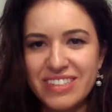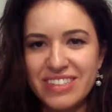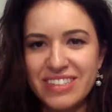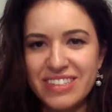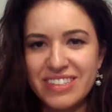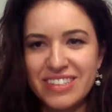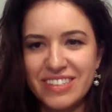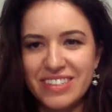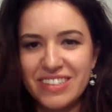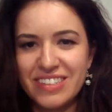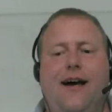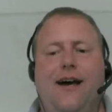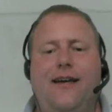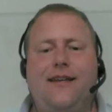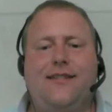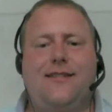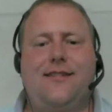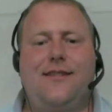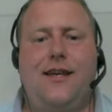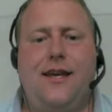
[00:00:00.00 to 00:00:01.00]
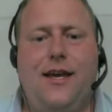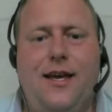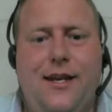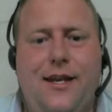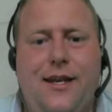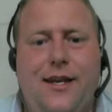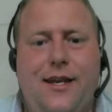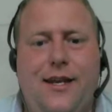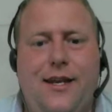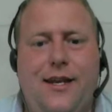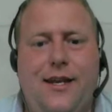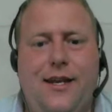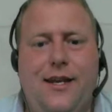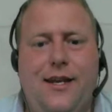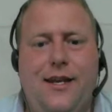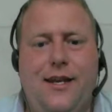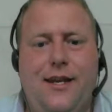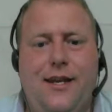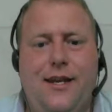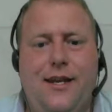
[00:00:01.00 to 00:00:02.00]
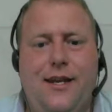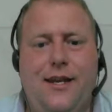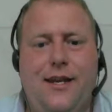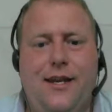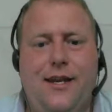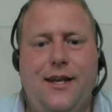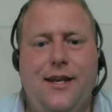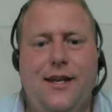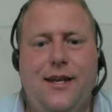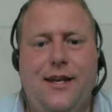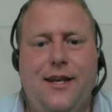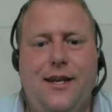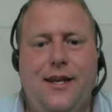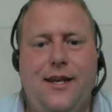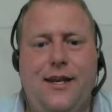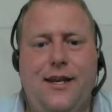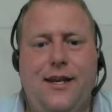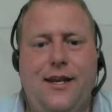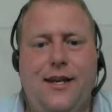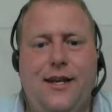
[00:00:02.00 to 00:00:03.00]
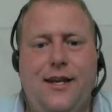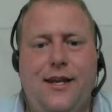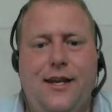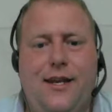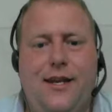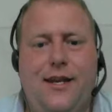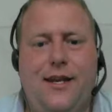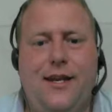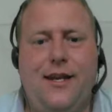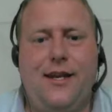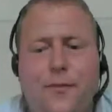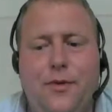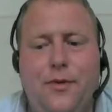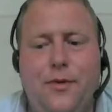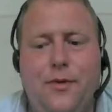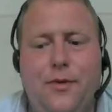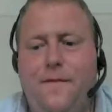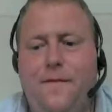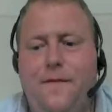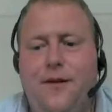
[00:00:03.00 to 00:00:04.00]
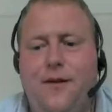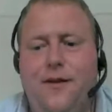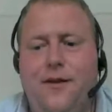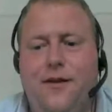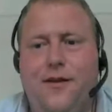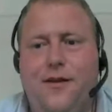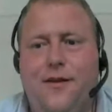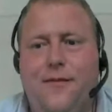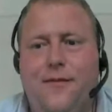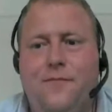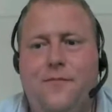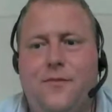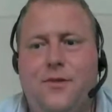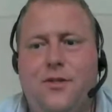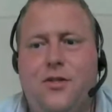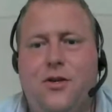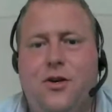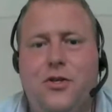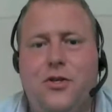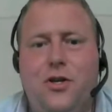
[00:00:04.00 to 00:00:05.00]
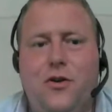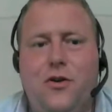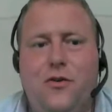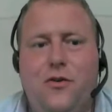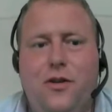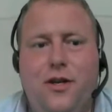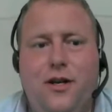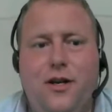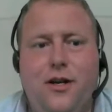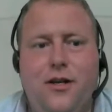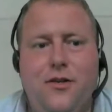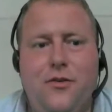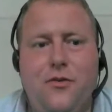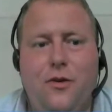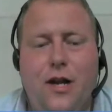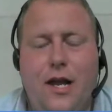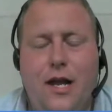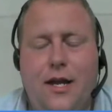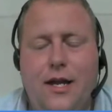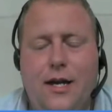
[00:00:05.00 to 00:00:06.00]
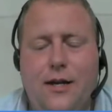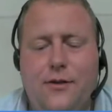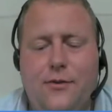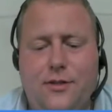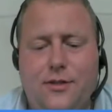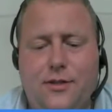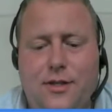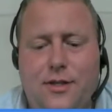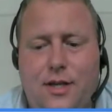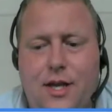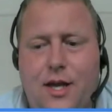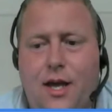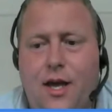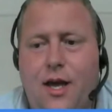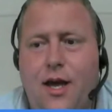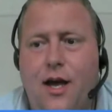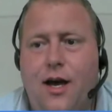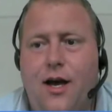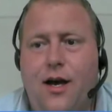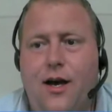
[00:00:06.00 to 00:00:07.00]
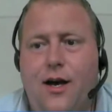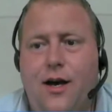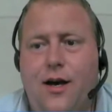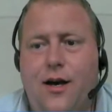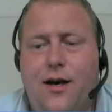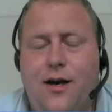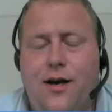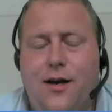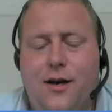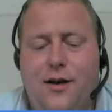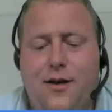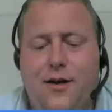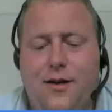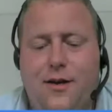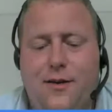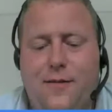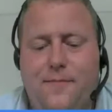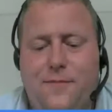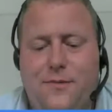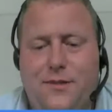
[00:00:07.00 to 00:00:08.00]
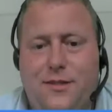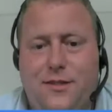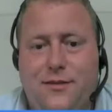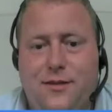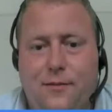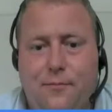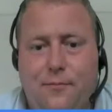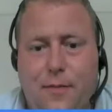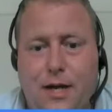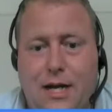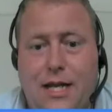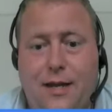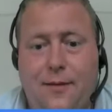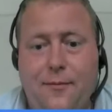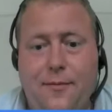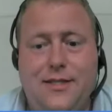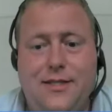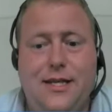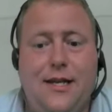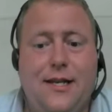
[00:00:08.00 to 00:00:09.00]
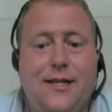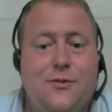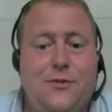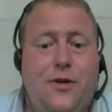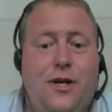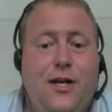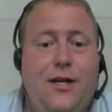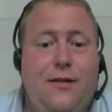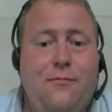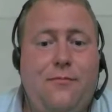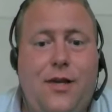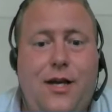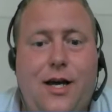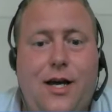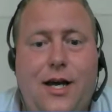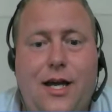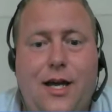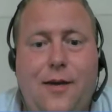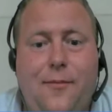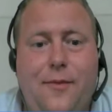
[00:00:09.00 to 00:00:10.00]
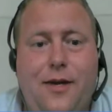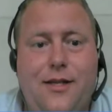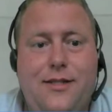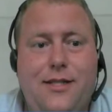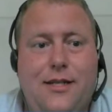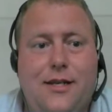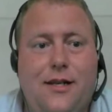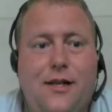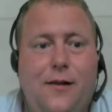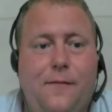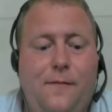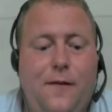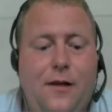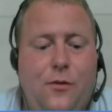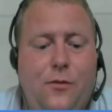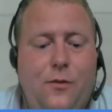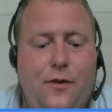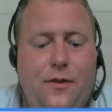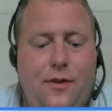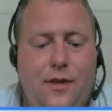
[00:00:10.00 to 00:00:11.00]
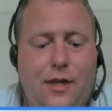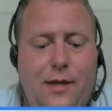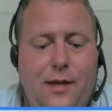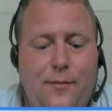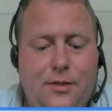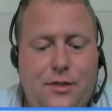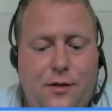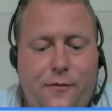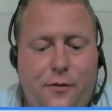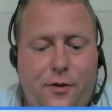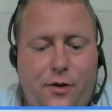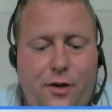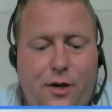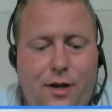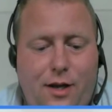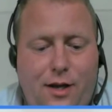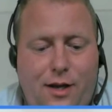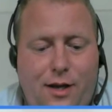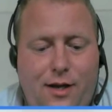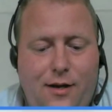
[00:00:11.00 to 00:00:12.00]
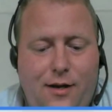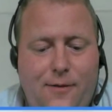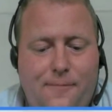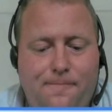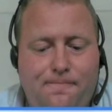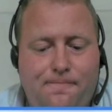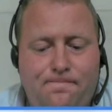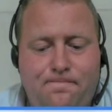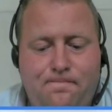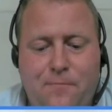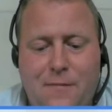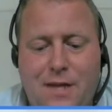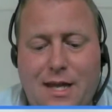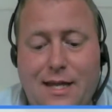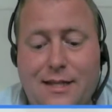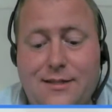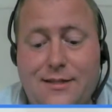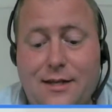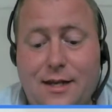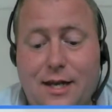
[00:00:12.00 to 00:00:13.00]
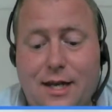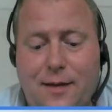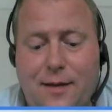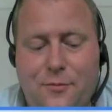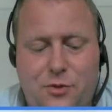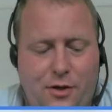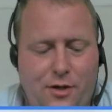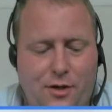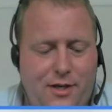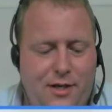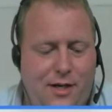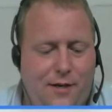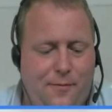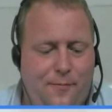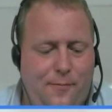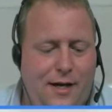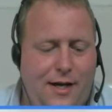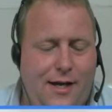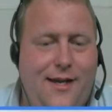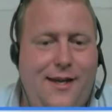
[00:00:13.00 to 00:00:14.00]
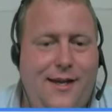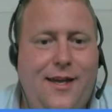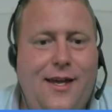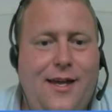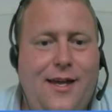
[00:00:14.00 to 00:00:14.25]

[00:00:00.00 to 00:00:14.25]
Hi guys, and welcome to this week's EPiDev talk show here in Google Hangouts. My name is Allan Thraen. I'm a technical fellow with EPiServer, and today I'm joined here by